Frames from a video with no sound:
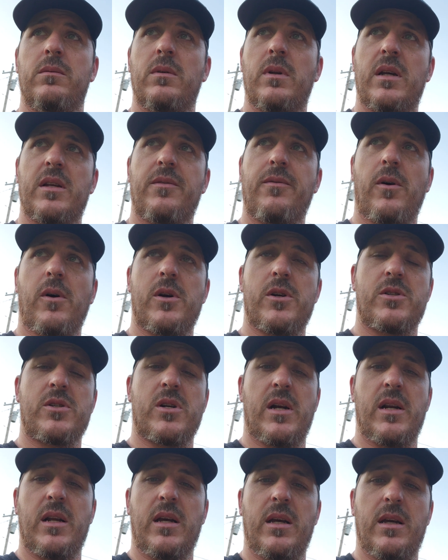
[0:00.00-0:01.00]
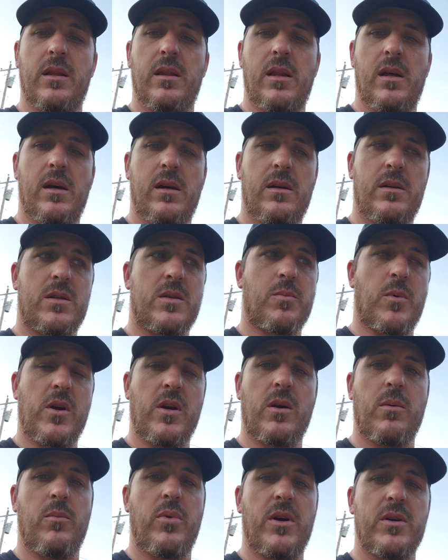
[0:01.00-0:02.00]
as far as trying to get the spring
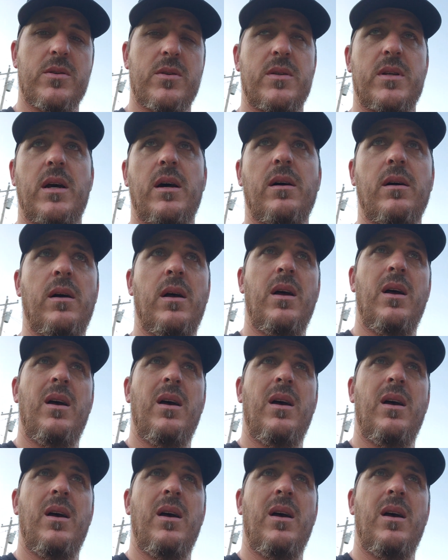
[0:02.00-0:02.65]
compressors out,